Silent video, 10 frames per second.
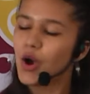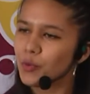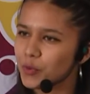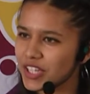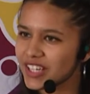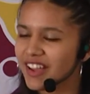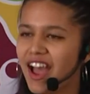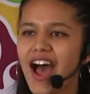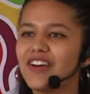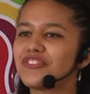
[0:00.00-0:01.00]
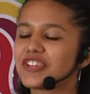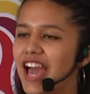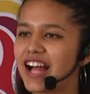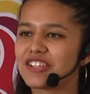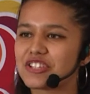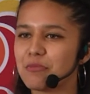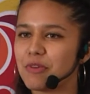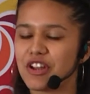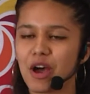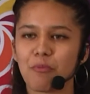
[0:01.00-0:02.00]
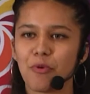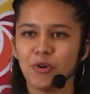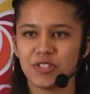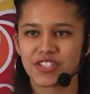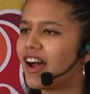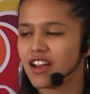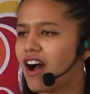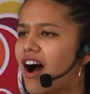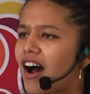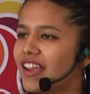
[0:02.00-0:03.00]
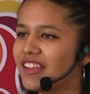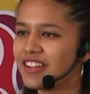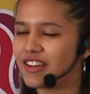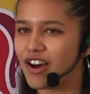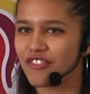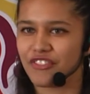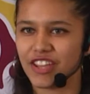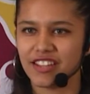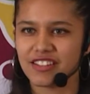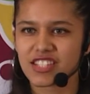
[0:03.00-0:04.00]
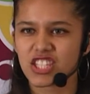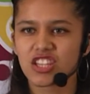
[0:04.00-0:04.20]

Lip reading: We have calcium in our bones, iron in our veins,